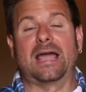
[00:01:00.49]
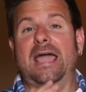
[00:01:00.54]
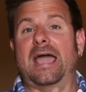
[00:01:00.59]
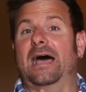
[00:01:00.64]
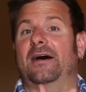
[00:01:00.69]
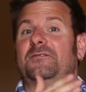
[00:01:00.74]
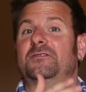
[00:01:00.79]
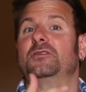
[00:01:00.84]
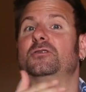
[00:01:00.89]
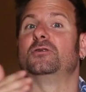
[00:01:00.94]
I
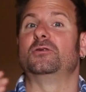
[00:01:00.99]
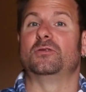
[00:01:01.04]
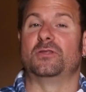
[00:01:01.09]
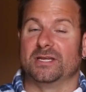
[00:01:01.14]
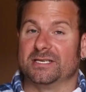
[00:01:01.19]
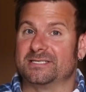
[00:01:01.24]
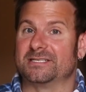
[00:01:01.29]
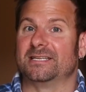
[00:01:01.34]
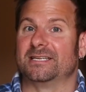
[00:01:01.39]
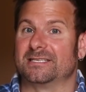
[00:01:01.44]
have to do
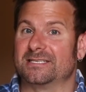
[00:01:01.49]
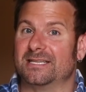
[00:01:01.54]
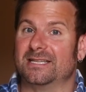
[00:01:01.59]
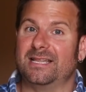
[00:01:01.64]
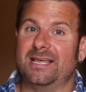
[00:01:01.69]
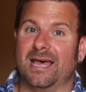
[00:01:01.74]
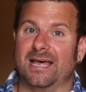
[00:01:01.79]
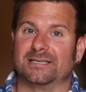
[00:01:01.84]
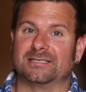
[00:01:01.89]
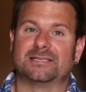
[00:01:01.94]
this, this, and
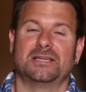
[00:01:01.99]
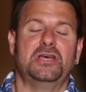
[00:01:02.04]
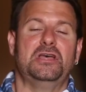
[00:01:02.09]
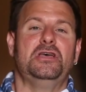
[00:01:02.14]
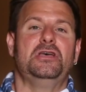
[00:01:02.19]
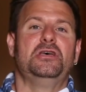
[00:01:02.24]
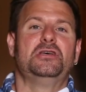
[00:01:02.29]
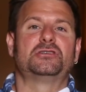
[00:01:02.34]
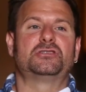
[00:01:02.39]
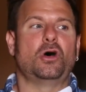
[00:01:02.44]
this.
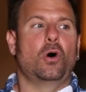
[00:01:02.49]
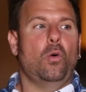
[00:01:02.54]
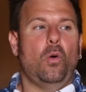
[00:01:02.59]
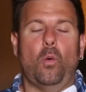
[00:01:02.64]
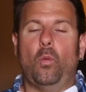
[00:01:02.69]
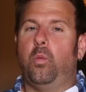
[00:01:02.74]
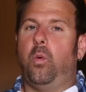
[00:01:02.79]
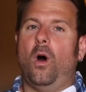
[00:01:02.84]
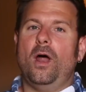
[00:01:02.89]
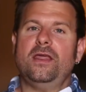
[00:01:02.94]

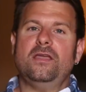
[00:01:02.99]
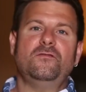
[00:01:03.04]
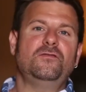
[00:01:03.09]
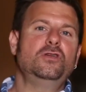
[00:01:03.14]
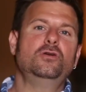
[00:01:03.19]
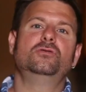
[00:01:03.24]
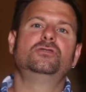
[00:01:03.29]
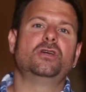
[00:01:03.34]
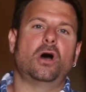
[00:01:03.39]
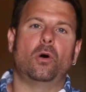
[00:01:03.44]
So what if
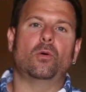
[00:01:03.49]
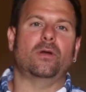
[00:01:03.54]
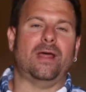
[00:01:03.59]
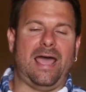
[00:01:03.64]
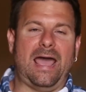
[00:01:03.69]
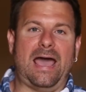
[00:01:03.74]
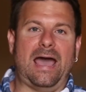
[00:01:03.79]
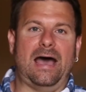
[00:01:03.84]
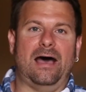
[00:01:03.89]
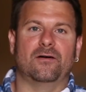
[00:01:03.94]
you don't
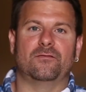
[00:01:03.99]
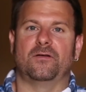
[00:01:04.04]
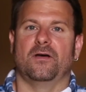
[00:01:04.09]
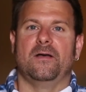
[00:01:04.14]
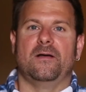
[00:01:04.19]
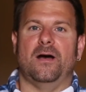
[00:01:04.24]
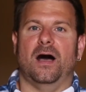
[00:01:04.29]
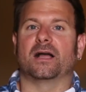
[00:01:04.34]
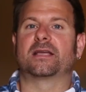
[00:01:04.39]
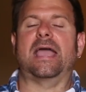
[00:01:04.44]
have
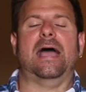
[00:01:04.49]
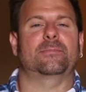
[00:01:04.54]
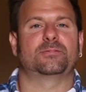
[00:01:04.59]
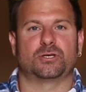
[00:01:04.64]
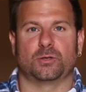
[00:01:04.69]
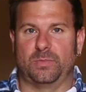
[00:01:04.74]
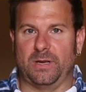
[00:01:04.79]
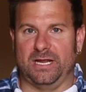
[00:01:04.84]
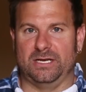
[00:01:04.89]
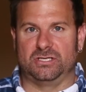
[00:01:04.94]
a
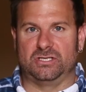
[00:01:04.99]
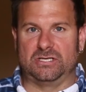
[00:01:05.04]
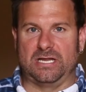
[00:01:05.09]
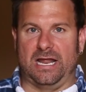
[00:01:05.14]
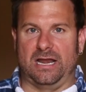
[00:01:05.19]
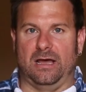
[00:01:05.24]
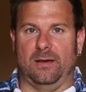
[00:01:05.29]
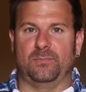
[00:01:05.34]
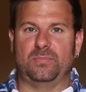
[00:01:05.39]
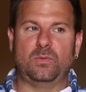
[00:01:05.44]
capture page
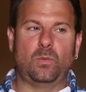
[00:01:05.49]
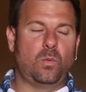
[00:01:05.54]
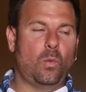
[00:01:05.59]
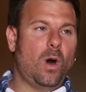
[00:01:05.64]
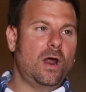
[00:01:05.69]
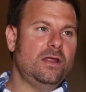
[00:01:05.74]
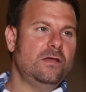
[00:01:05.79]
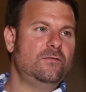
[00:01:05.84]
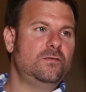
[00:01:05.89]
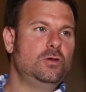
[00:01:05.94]
set up?
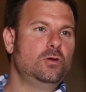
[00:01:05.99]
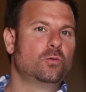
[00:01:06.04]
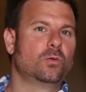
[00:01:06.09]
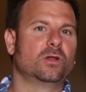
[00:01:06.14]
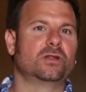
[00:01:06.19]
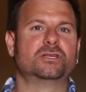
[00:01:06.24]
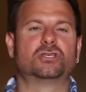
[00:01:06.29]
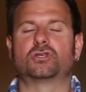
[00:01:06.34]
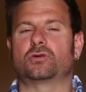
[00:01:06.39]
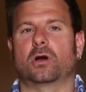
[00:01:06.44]
What if you
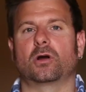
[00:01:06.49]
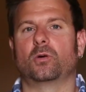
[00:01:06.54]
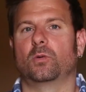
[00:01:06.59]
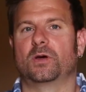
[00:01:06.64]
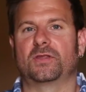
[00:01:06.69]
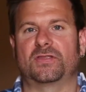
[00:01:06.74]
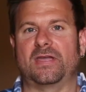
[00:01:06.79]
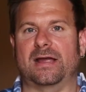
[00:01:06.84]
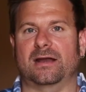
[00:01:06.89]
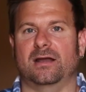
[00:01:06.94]
really struggle
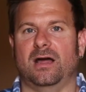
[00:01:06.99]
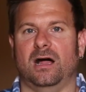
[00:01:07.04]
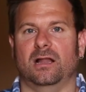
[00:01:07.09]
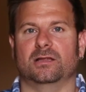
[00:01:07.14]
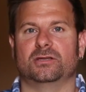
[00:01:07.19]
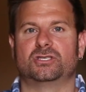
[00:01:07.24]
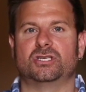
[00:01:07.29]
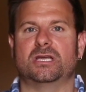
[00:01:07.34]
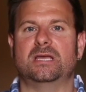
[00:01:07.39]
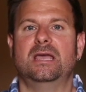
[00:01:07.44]
with
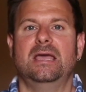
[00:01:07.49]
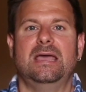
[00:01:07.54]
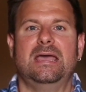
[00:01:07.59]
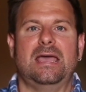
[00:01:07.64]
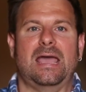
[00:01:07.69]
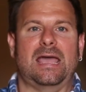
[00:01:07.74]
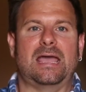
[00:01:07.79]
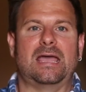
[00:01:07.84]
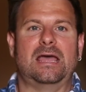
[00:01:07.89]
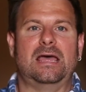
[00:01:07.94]
technology
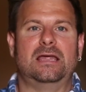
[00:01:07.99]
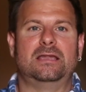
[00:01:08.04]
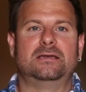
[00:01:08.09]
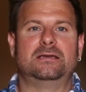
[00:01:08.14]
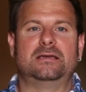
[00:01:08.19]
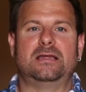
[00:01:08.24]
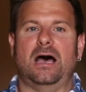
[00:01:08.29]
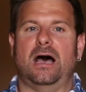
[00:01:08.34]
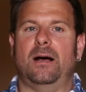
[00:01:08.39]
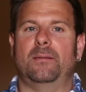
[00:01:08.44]

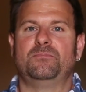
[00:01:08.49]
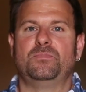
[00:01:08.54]
and